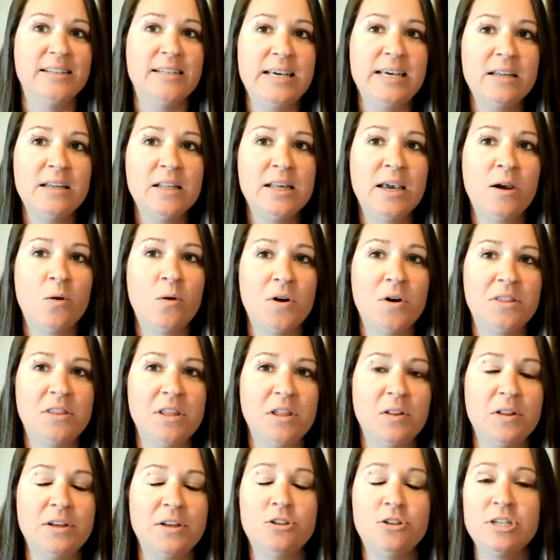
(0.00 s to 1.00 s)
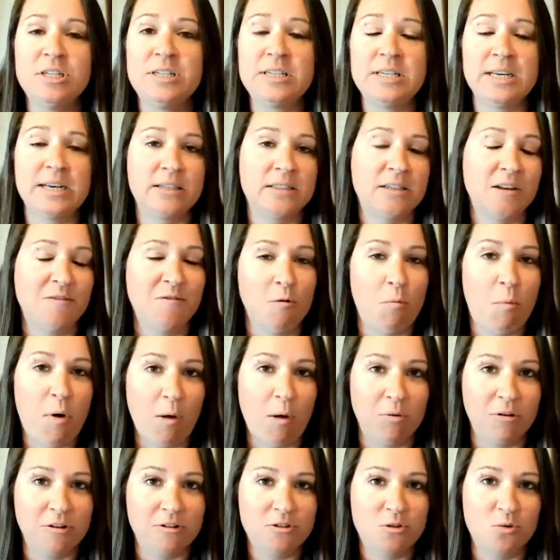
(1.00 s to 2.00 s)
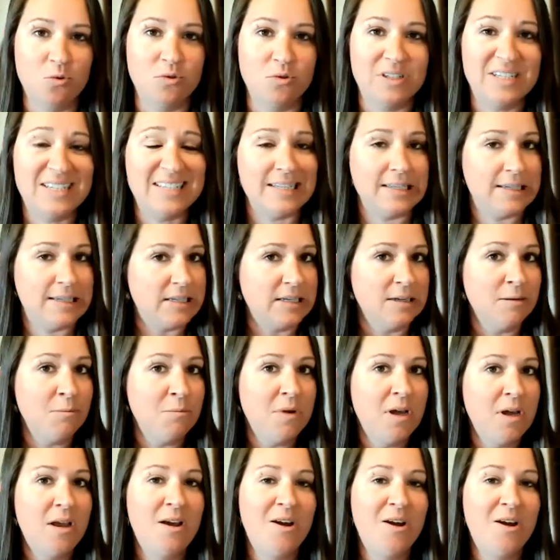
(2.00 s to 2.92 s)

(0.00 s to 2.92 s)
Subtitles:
Dealing with the logistics of the public school system